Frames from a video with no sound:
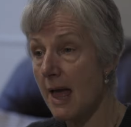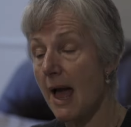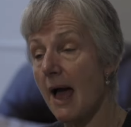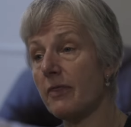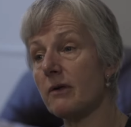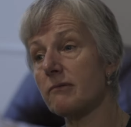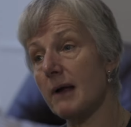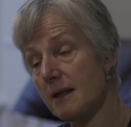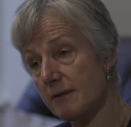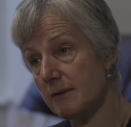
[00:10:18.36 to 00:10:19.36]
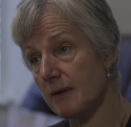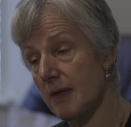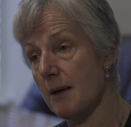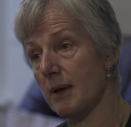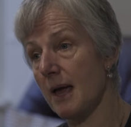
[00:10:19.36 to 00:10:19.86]
And the reason that
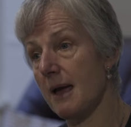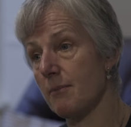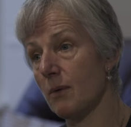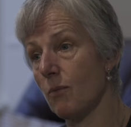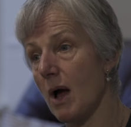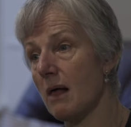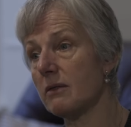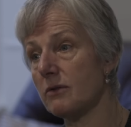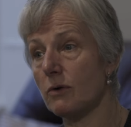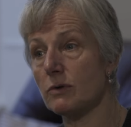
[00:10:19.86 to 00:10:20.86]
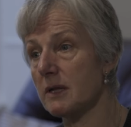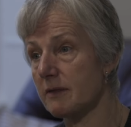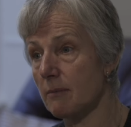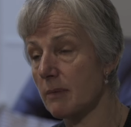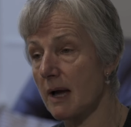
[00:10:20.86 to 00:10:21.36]
they became unwell, it's usually
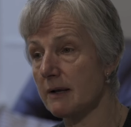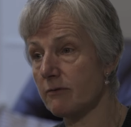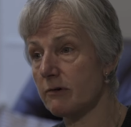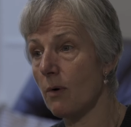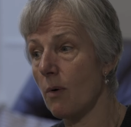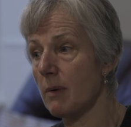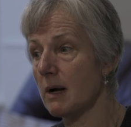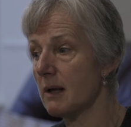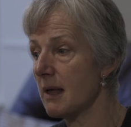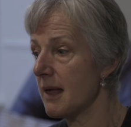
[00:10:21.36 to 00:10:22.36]
some kind of trauma,